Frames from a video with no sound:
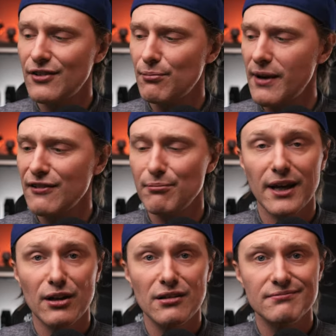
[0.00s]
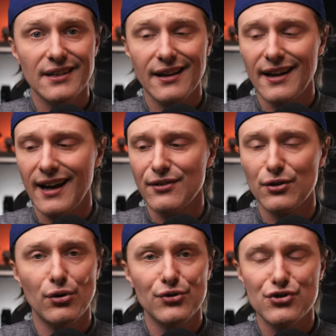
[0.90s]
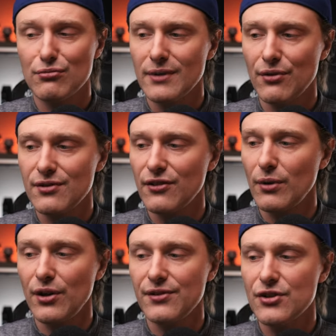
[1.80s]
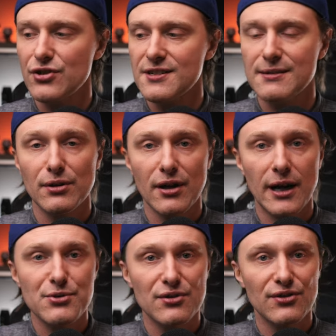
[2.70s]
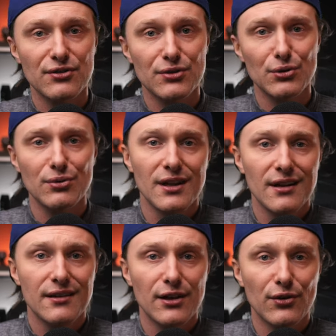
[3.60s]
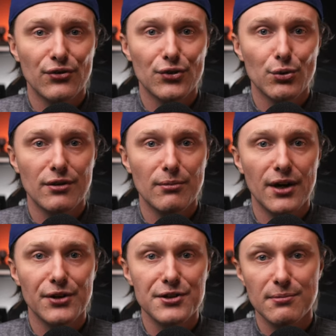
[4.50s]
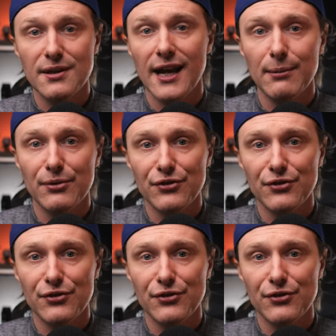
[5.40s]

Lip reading: It's made of metal and it has a cold shoe mount as well as an adjustable option screw that you can screw in the monitor to be able